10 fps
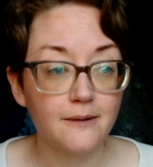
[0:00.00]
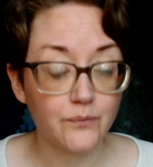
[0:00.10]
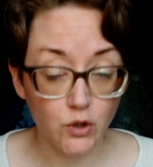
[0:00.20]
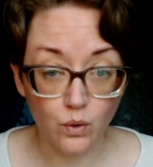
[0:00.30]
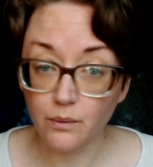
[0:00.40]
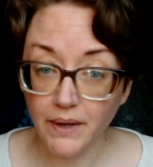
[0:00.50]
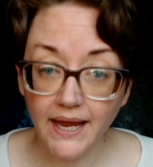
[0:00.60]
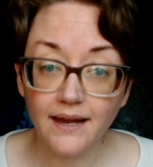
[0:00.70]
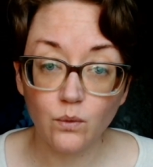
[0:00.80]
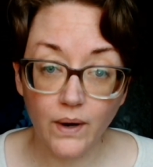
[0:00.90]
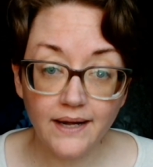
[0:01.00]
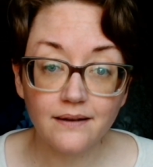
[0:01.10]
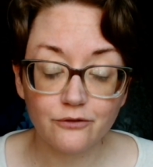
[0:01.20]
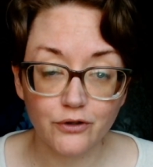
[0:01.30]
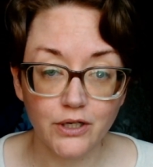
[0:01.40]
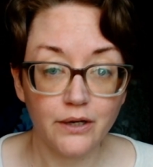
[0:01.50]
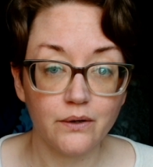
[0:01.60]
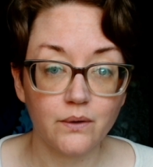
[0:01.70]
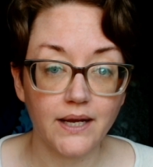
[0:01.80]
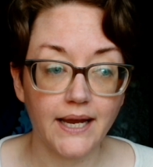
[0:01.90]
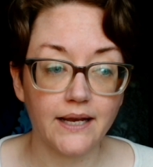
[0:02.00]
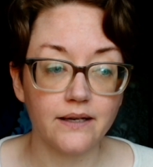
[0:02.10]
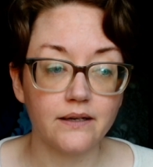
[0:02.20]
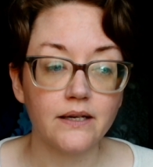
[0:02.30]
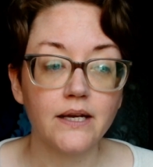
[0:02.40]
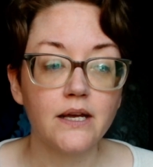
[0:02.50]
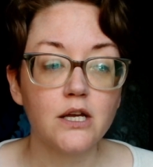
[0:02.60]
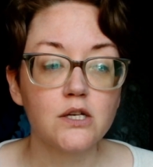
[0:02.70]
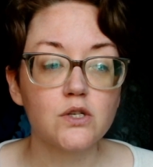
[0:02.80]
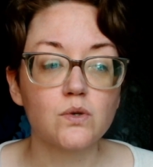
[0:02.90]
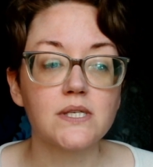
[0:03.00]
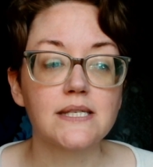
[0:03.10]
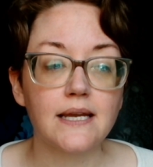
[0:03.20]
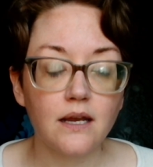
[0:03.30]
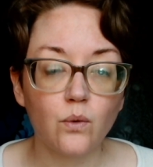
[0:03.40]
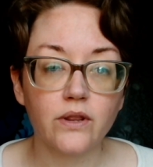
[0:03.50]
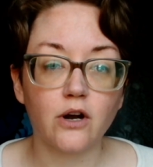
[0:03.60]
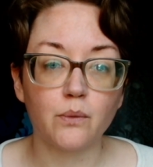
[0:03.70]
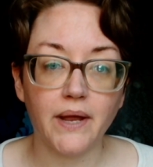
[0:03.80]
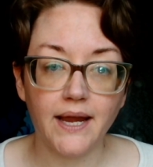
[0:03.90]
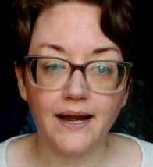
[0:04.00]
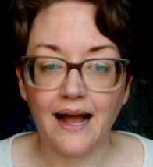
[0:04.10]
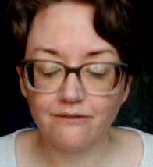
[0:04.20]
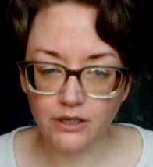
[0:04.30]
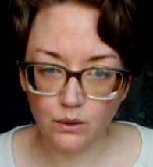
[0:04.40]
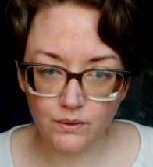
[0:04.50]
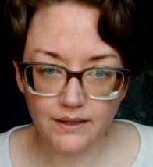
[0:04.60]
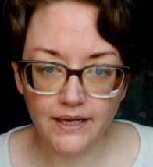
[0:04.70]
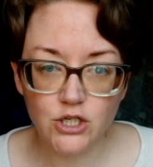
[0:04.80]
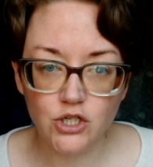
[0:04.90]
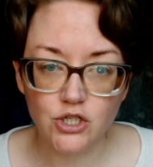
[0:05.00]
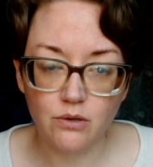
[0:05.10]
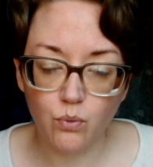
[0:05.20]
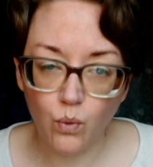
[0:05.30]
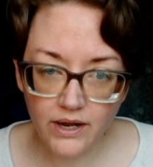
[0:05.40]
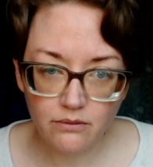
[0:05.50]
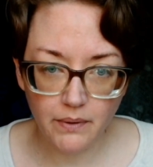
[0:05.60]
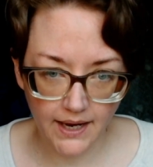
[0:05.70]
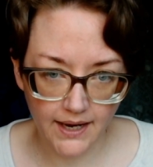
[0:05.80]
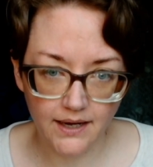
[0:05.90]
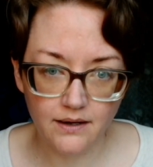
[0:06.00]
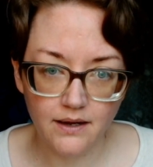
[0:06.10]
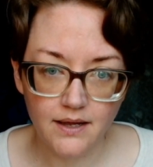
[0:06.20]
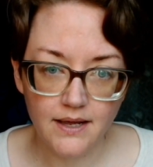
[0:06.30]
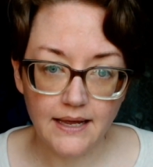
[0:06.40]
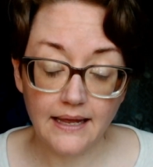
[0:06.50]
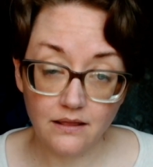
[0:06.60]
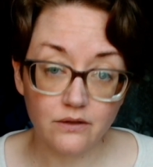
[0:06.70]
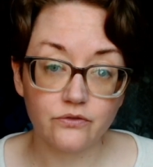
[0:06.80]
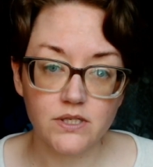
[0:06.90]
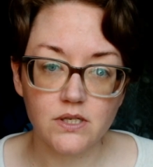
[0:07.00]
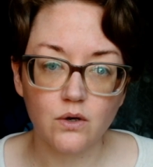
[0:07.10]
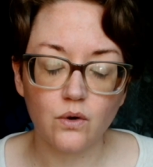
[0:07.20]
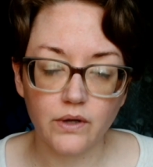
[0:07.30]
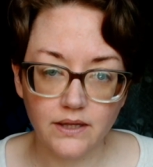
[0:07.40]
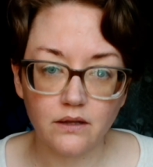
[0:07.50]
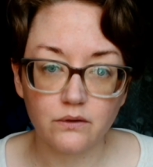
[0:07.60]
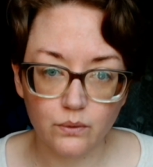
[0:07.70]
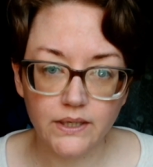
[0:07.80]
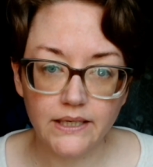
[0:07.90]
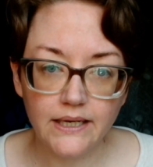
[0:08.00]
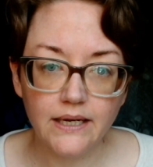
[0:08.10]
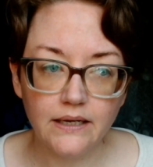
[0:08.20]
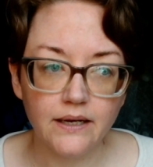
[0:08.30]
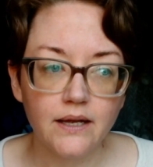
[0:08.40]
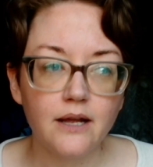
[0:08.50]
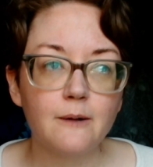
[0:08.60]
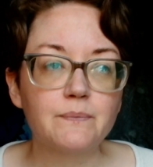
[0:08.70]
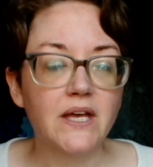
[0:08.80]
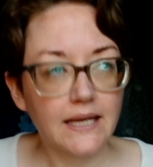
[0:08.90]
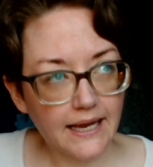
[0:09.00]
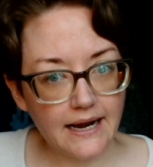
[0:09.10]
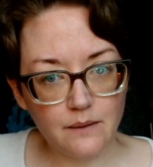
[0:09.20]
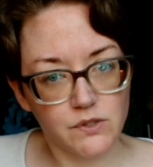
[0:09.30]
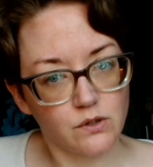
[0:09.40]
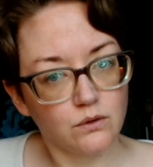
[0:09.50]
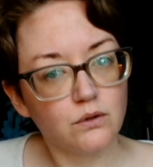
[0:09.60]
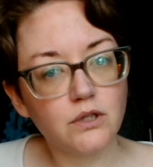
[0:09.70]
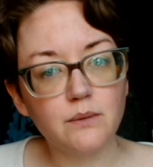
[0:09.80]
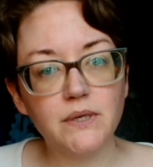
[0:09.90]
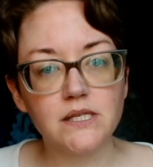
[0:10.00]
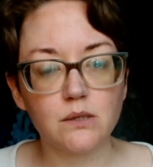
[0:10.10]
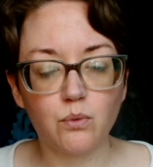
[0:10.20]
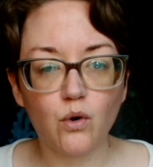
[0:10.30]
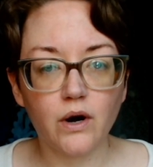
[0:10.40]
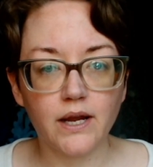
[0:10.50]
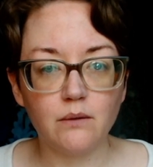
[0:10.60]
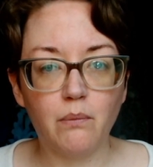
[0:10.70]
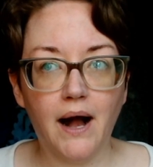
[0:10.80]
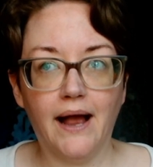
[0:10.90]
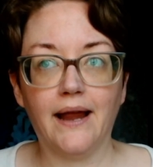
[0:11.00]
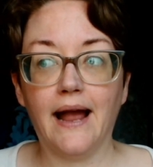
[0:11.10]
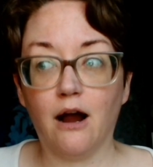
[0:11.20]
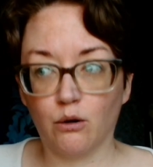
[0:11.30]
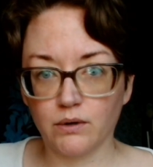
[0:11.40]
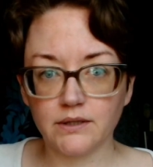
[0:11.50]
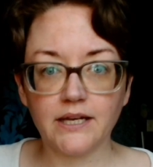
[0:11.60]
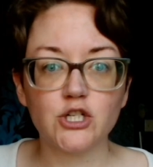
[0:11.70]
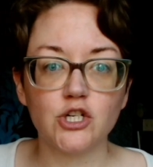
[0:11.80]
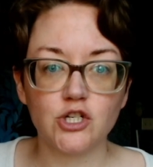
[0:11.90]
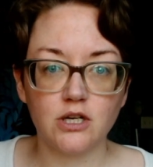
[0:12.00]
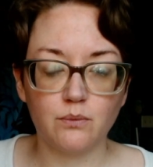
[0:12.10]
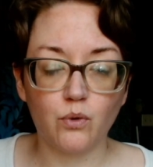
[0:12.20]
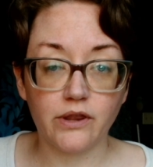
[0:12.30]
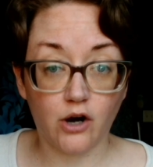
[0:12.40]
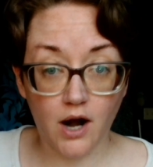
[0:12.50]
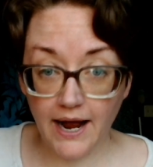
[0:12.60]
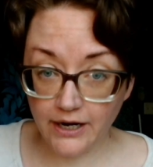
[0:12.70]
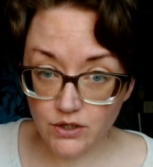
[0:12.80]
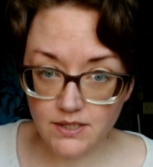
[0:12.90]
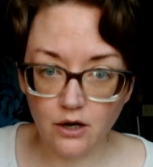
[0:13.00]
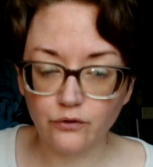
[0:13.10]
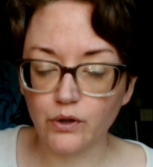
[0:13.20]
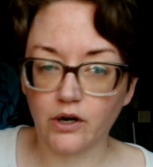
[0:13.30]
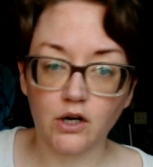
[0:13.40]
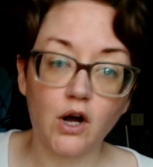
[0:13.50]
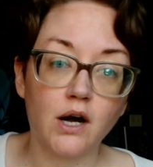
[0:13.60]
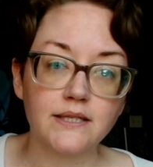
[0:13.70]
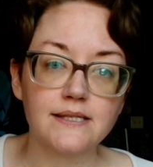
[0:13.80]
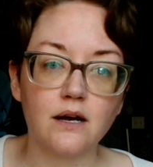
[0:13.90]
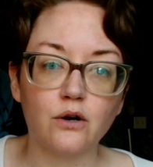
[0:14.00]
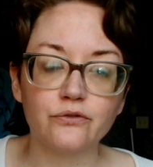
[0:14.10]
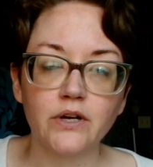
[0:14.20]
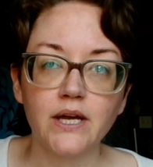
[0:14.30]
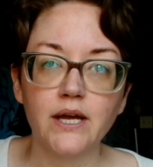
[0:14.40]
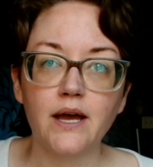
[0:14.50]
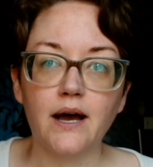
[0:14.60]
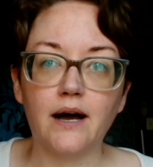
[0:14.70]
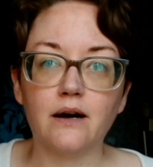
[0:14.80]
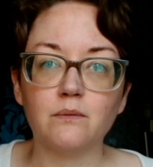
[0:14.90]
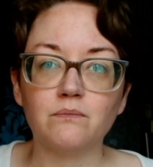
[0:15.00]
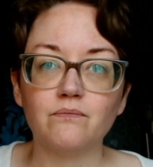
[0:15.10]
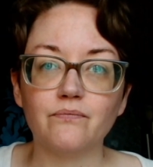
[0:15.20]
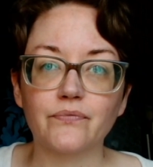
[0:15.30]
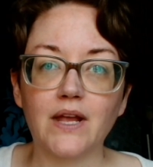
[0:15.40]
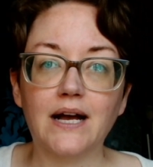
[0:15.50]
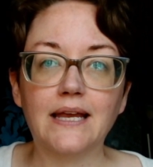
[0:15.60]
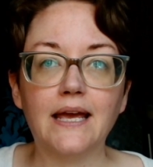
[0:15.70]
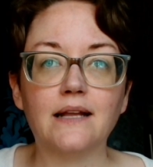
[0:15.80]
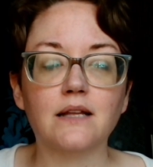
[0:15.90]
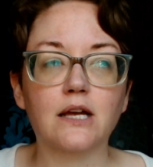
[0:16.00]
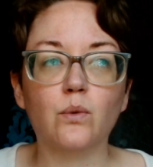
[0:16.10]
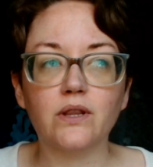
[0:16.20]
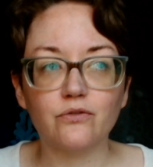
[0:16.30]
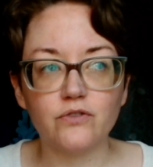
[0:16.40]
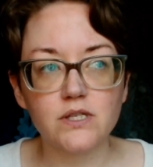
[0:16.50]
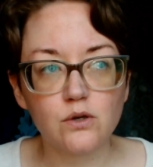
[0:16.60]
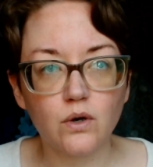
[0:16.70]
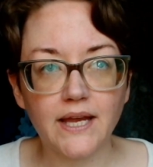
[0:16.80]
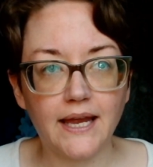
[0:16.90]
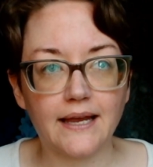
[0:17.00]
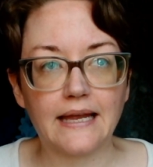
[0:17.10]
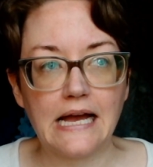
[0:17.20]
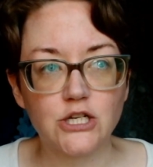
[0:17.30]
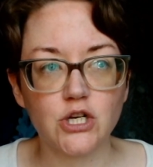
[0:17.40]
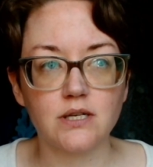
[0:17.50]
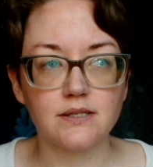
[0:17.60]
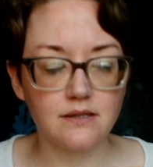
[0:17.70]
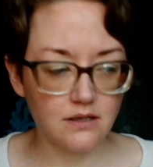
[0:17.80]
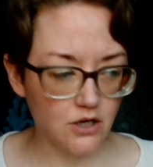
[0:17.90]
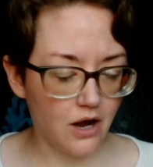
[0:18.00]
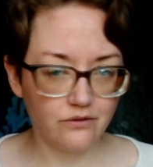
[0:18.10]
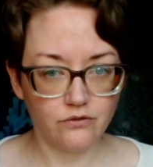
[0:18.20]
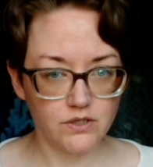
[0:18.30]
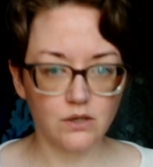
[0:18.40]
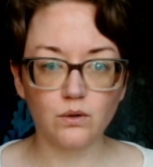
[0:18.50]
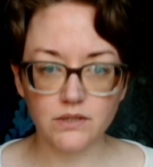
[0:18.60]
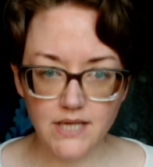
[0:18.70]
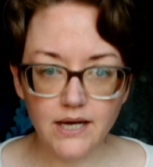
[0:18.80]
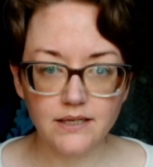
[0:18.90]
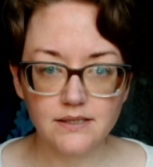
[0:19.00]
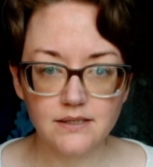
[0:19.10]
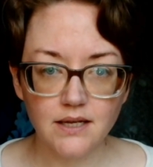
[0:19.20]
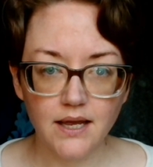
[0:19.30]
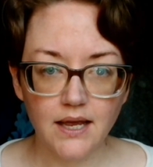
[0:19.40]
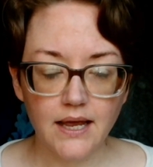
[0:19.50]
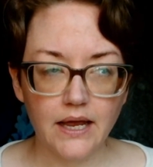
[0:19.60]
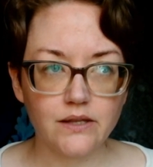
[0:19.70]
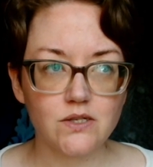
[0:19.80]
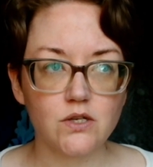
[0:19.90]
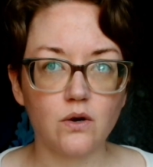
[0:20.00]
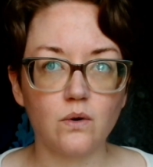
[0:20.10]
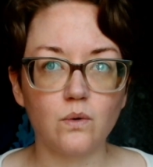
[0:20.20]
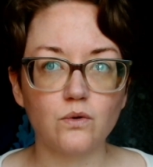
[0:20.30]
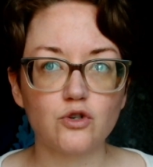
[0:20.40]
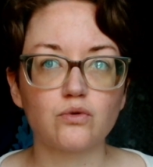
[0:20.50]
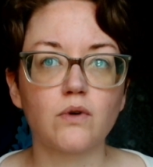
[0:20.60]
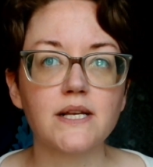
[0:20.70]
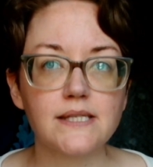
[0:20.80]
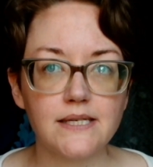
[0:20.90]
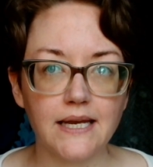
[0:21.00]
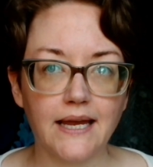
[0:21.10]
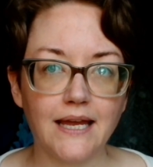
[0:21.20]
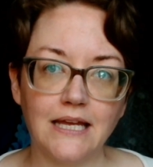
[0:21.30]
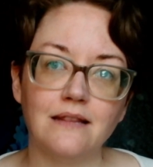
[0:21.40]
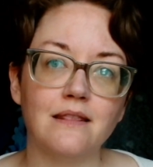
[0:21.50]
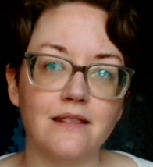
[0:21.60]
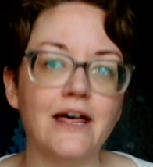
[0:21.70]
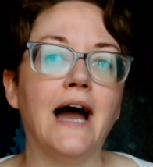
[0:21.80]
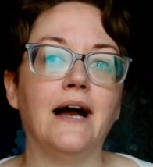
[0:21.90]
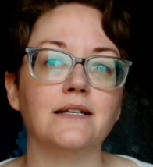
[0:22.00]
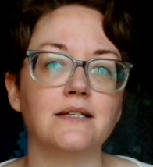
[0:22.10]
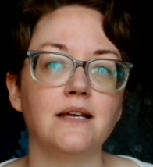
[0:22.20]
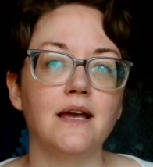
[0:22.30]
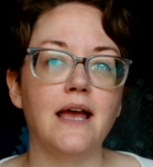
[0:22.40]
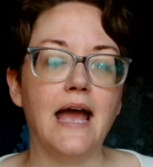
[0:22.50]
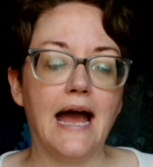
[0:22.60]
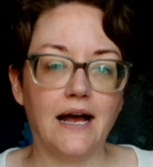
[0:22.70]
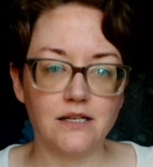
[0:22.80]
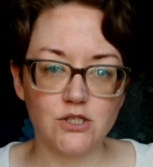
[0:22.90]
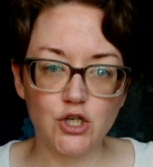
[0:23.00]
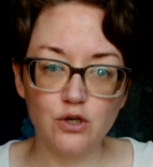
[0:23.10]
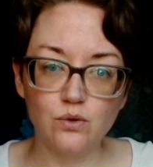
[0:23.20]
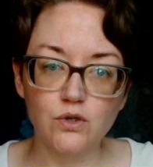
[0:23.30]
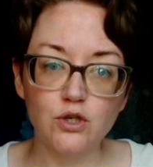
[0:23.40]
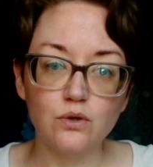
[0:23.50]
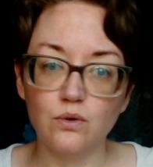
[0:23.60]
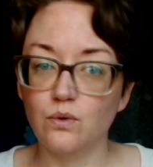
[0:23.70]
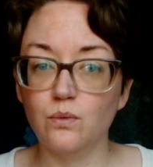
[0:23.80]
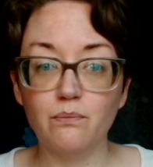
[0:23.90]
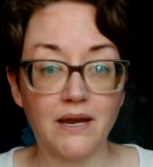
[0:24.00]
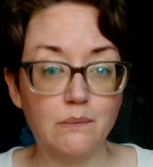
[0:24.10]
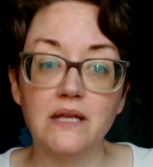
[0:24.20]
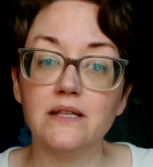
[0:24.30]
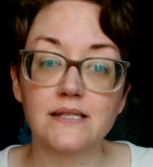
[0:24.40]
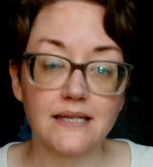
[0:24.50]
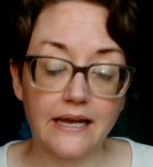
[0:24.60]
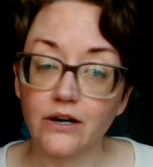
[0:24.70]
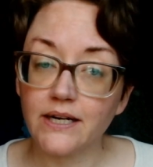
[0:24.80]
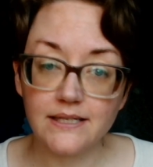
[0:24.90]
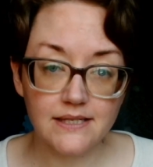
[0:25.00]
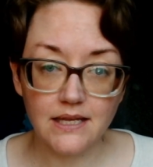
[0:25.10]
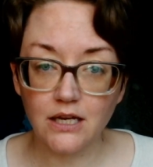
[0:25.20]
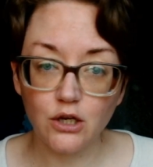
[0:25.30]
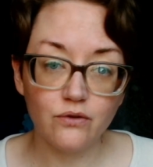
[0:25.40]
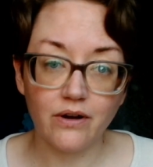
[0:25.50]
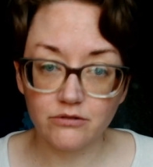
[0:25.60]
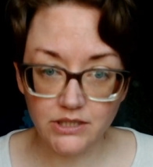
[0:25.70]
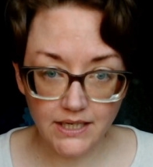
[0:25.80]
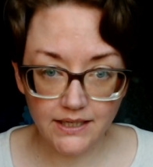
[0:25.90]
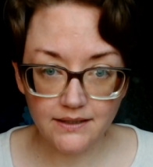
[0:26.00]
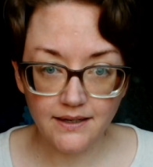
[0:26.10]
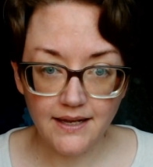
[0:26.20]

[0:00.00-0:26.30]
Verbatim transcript: your pain waiting for you. And so, sitting with our pain, having a relationship with pain in the physical, in the 3D, that can absolutely be supported by our relationship with our higher self, with our God self. Um, again, like when the physical can't catch us, the non physical does. And so, trusting in that as you do maybe the scariest thing you've ever done